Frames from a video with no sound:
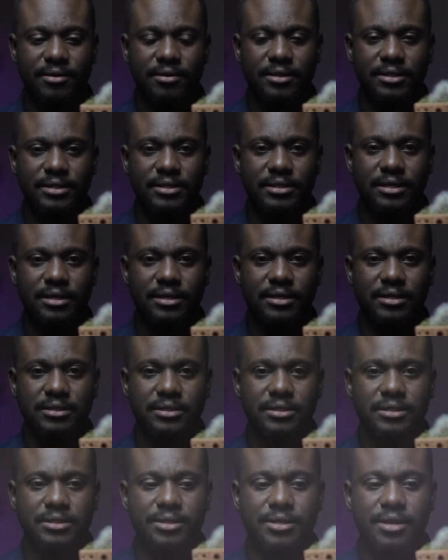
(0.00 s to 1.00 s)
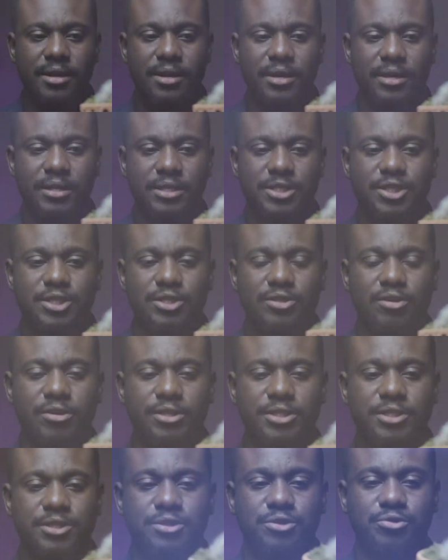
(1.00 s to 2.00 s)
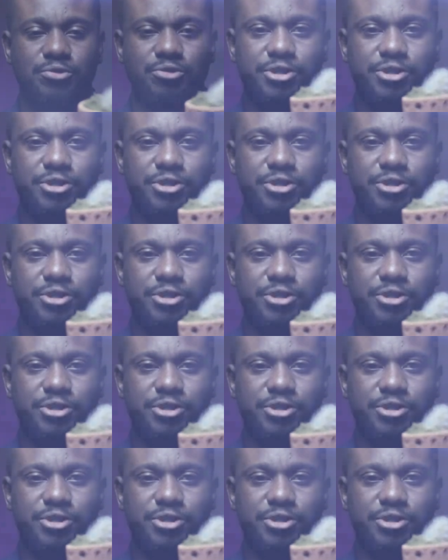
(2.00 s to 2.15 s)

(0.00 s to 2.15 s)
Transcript: this is they start to